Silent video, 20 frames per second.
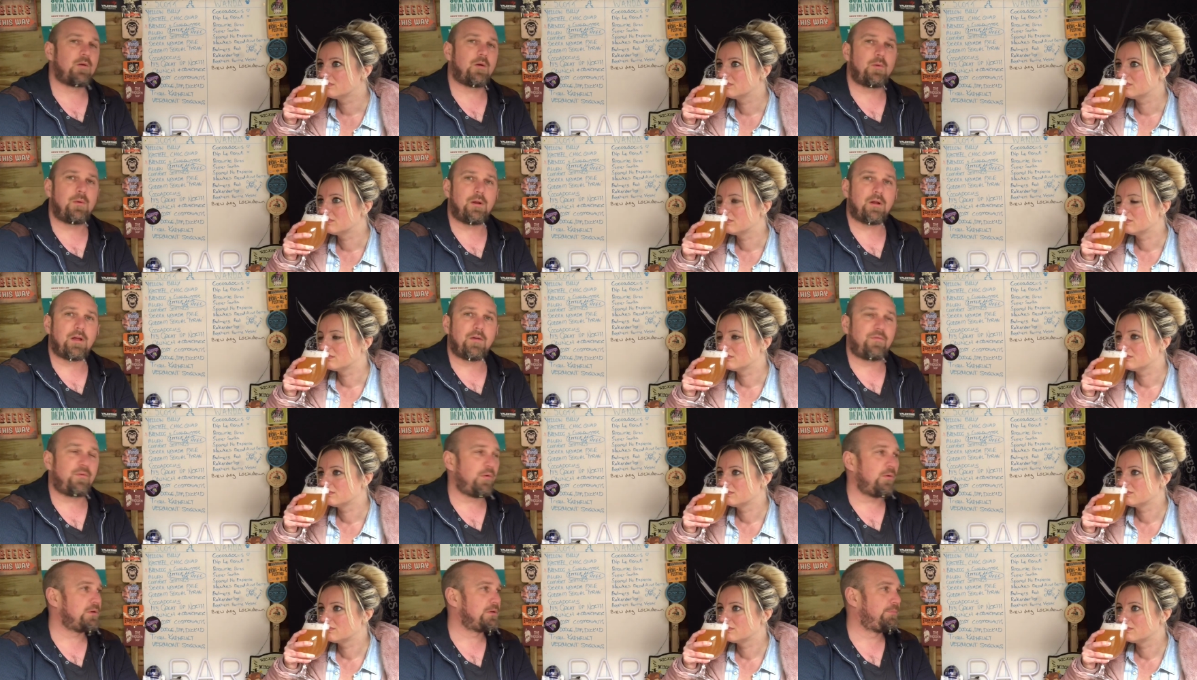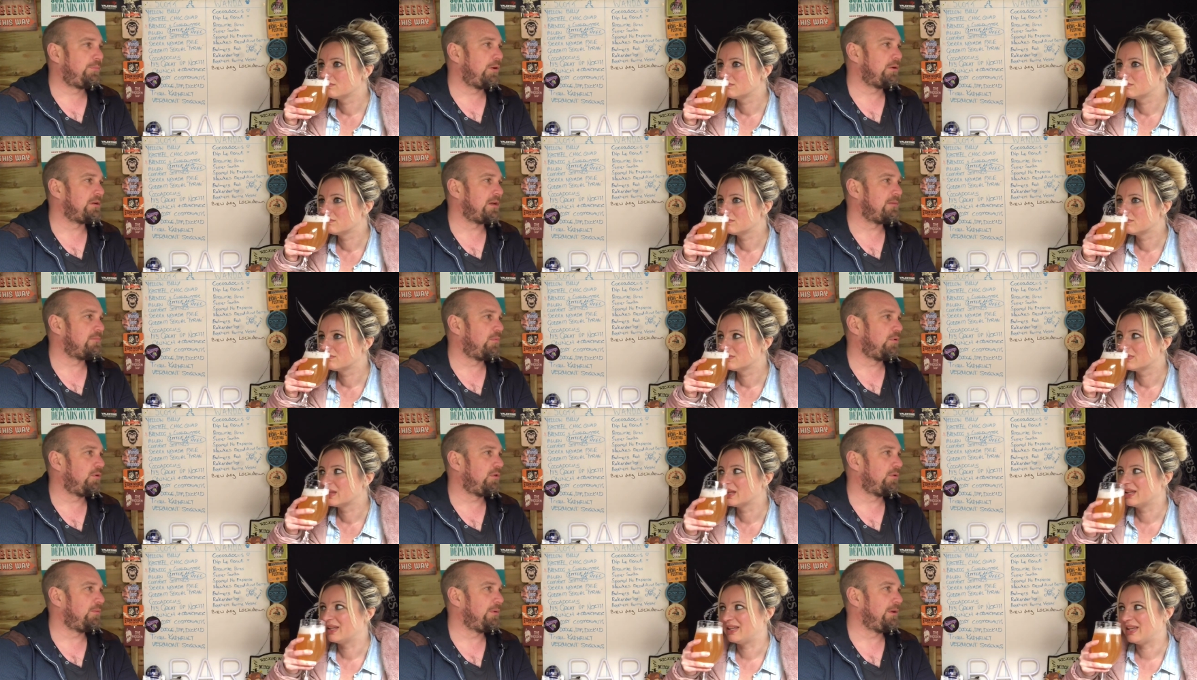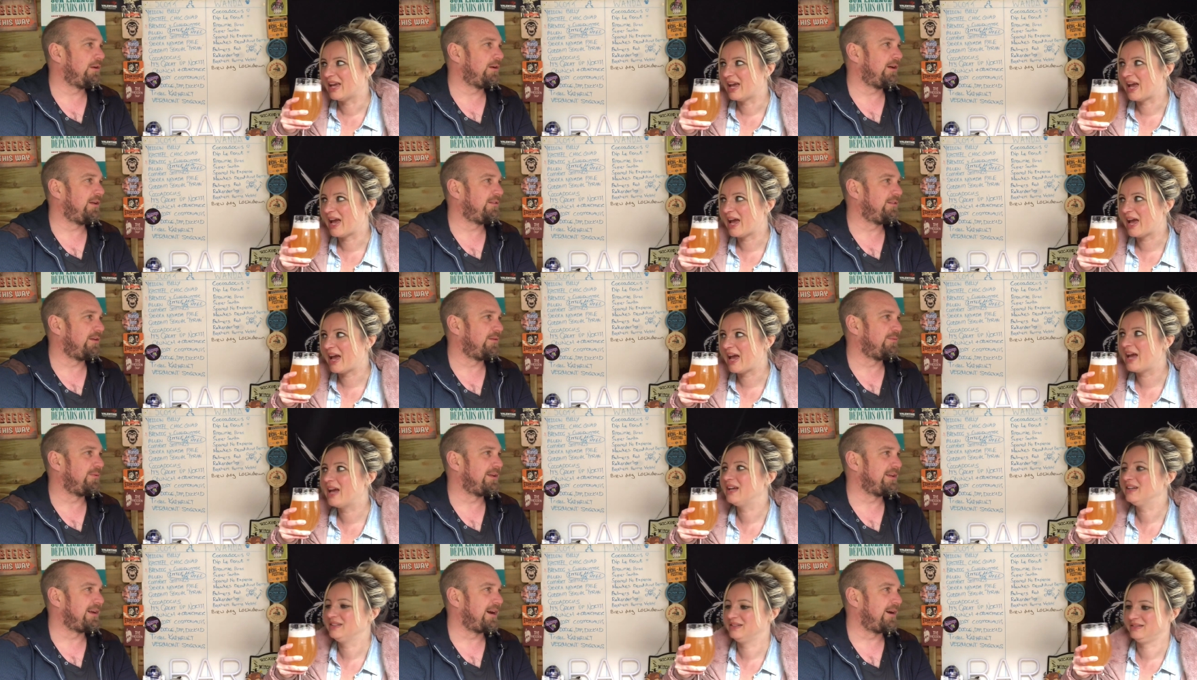Speaker 1: are we looking forward to pudding more than we yeah. look,
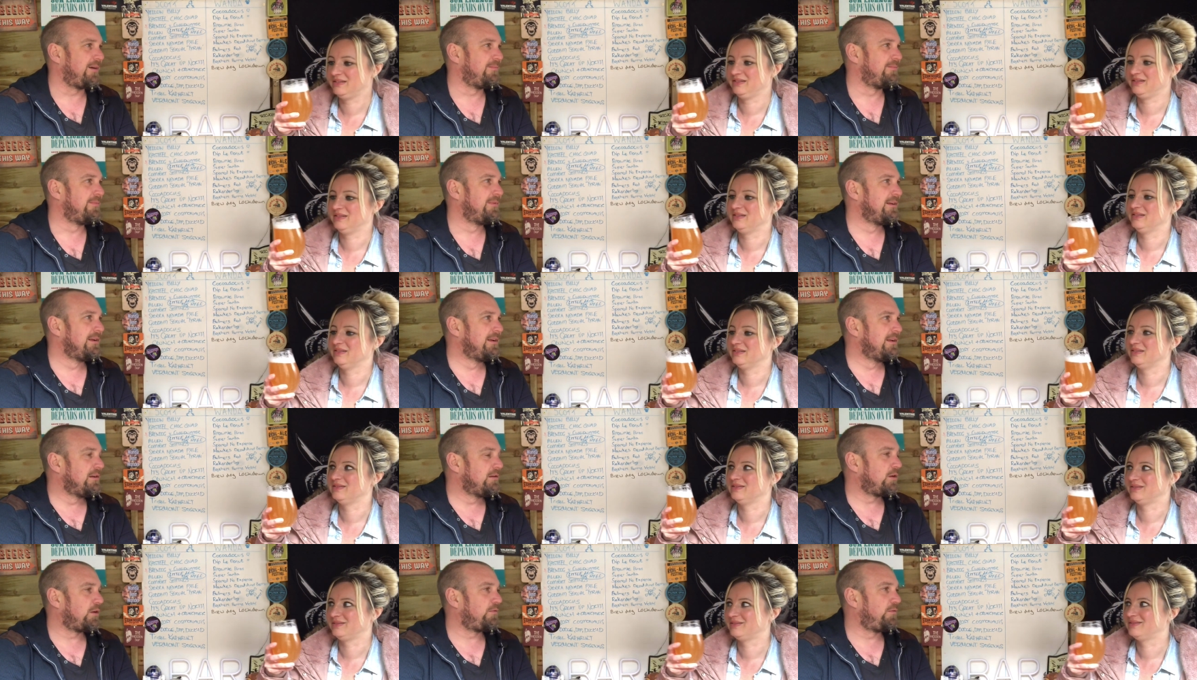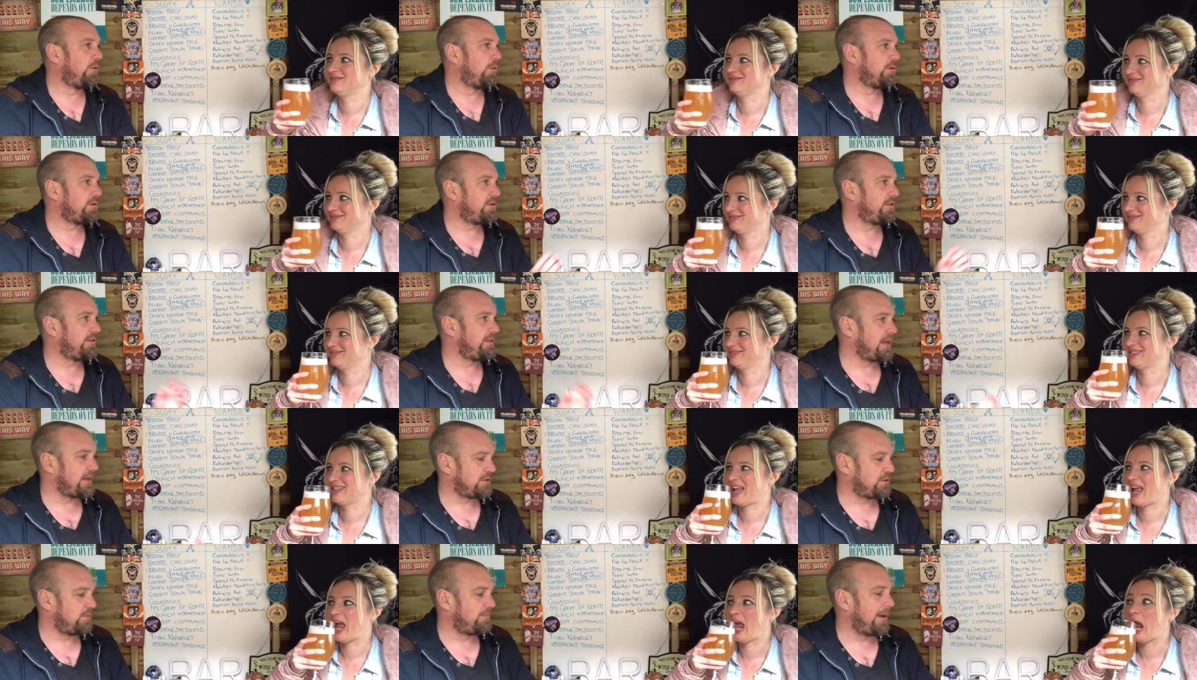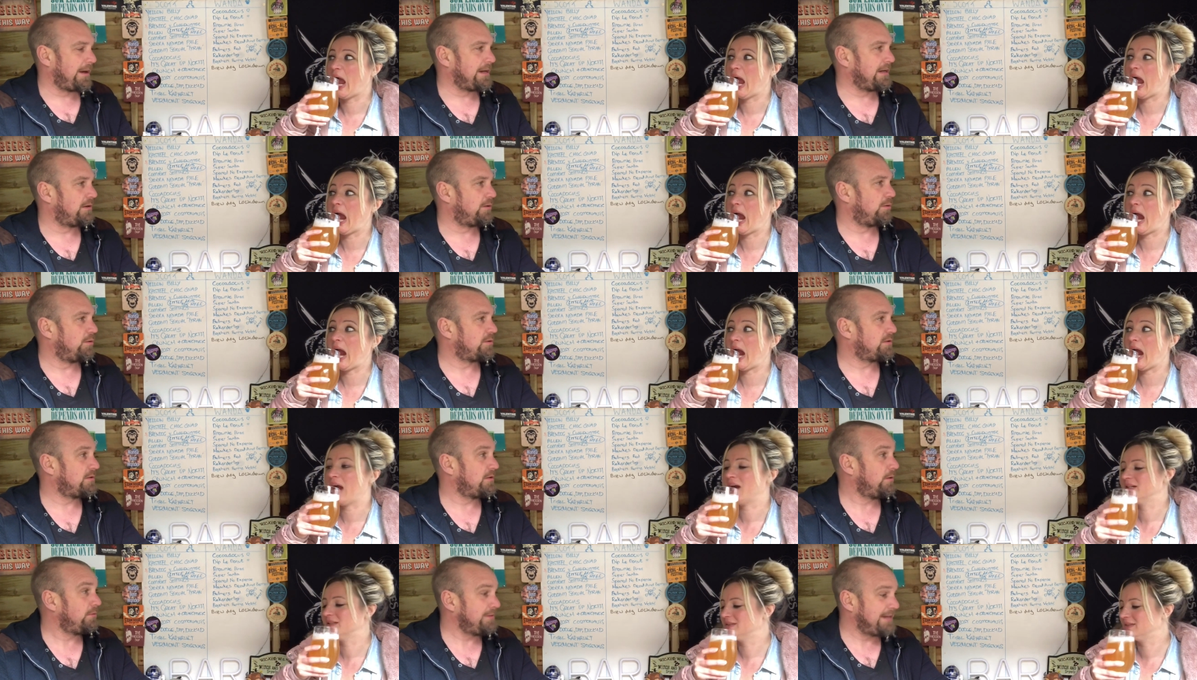than we um, look forward to the actual main course?
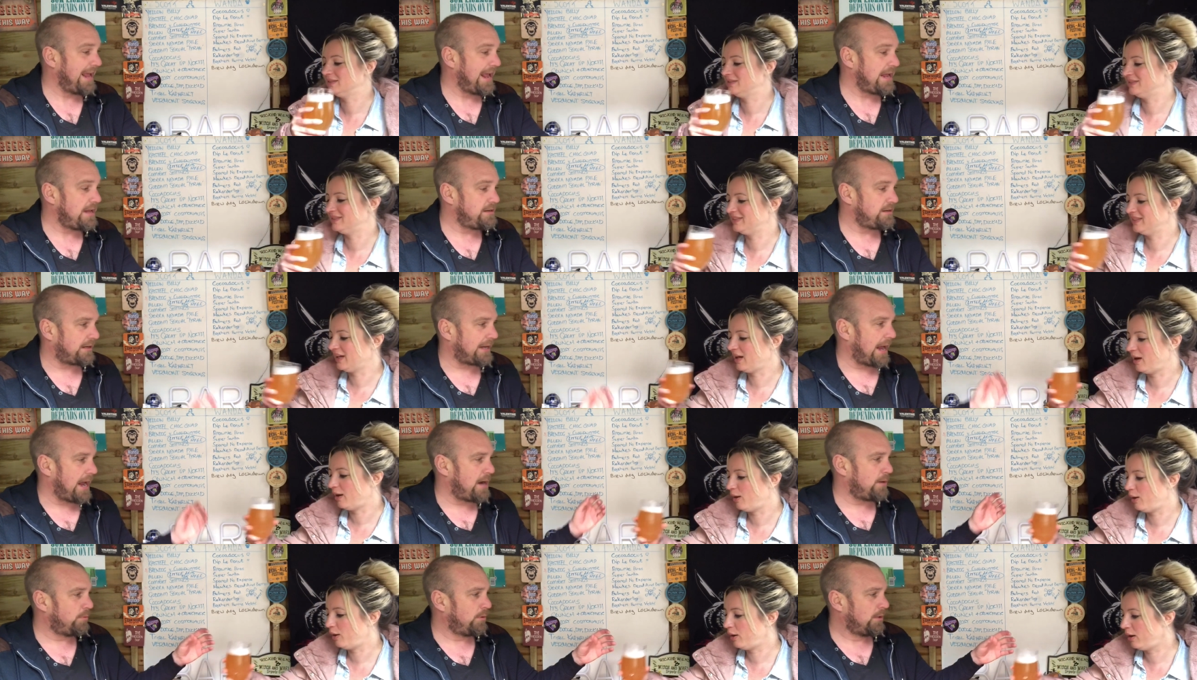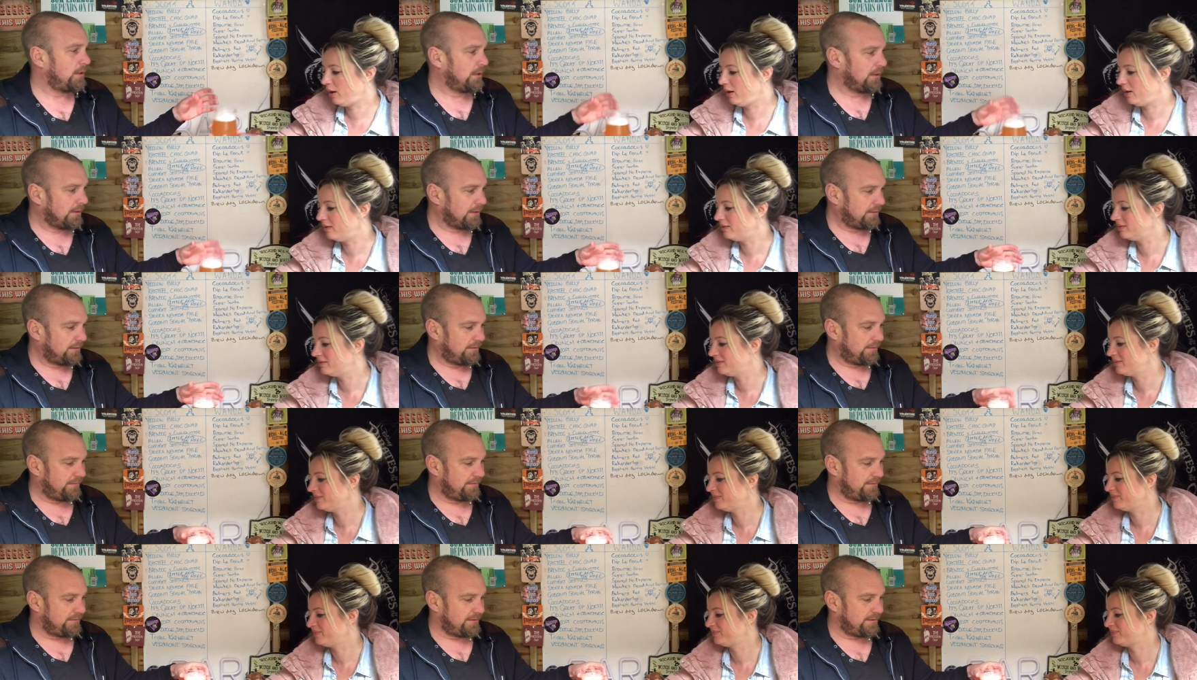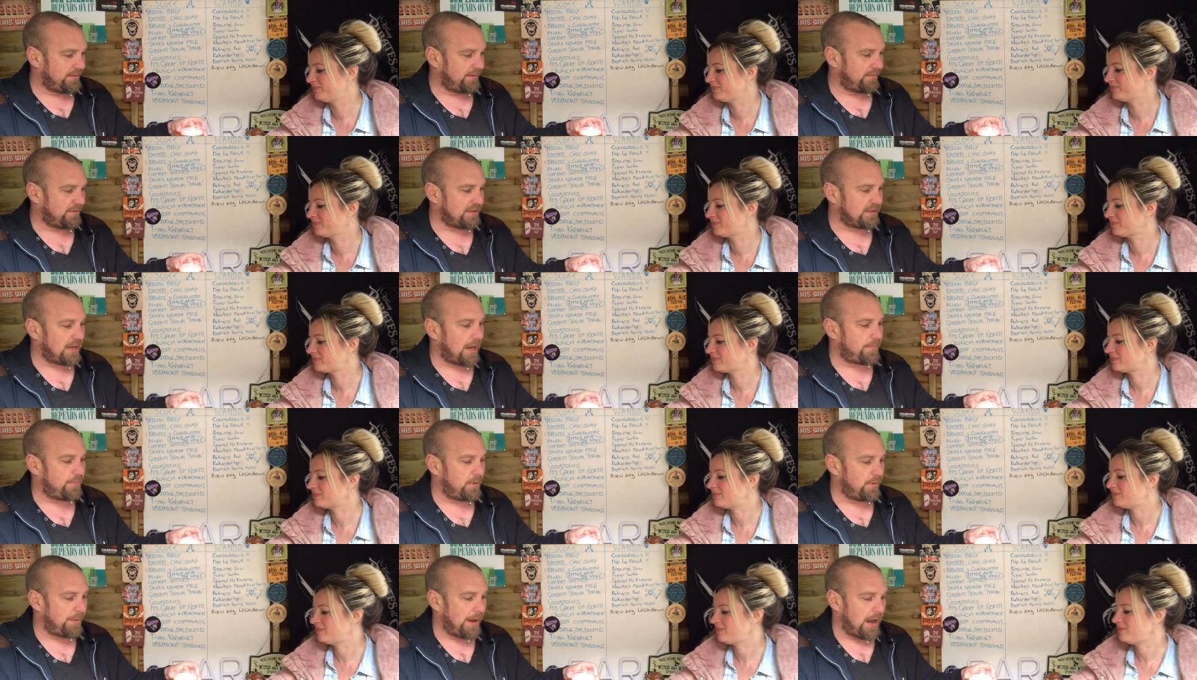Not yet, you cow. I have to
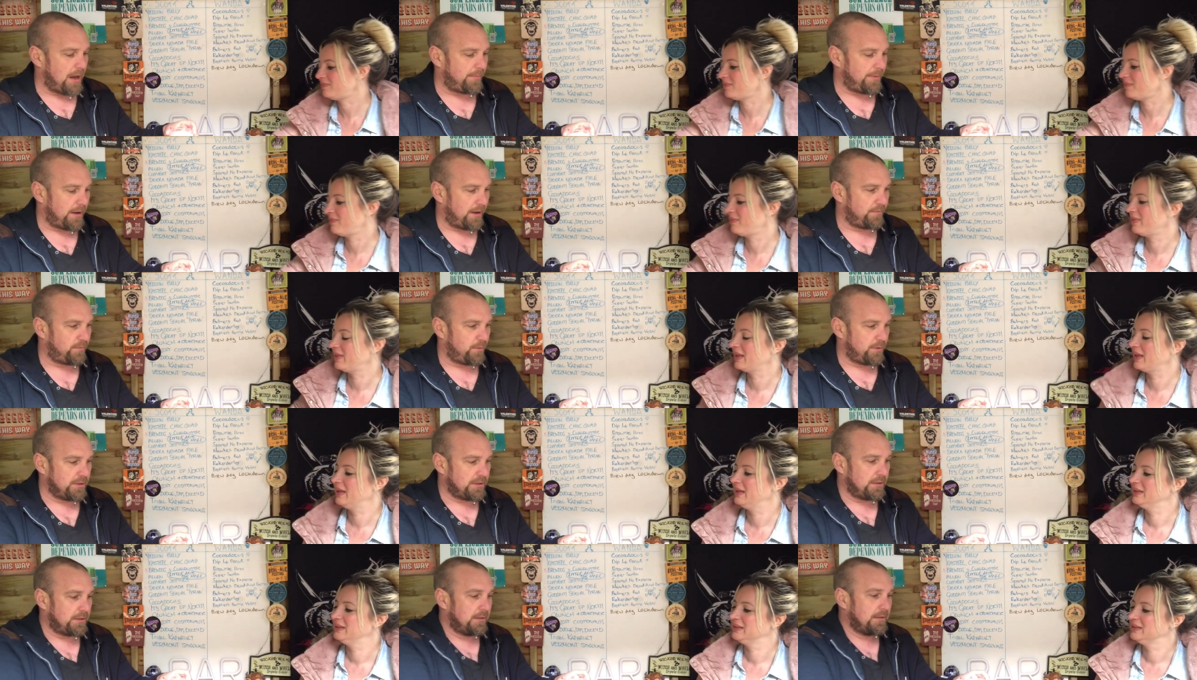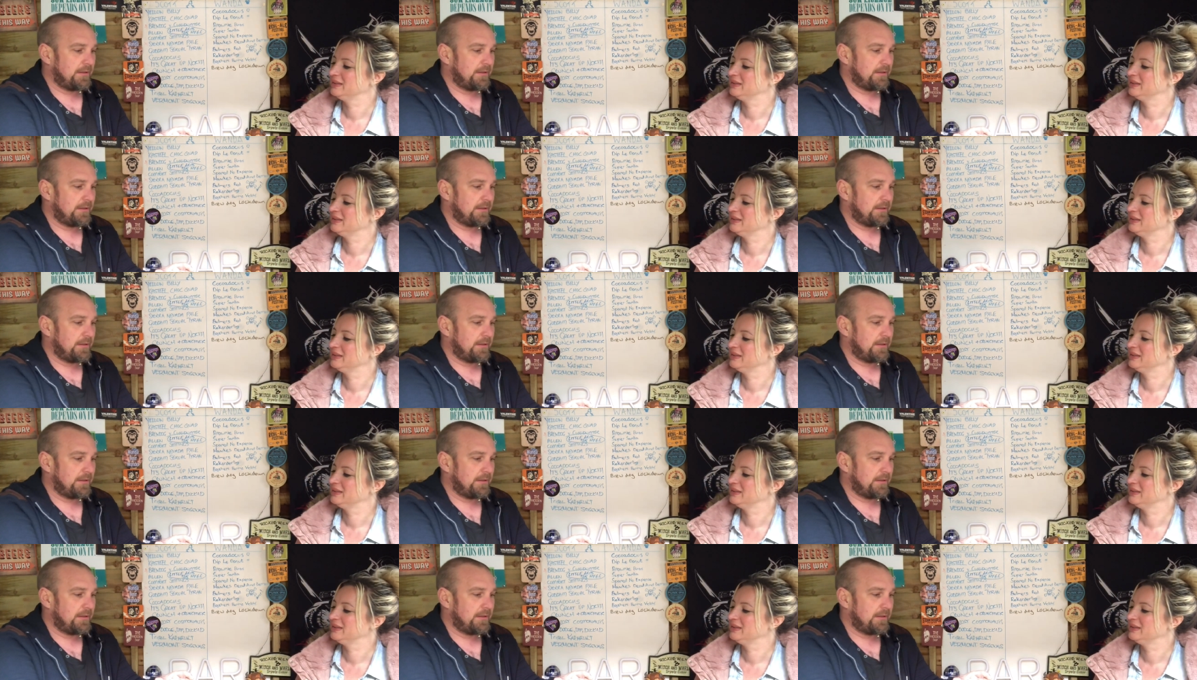slap you about a bit otherwise.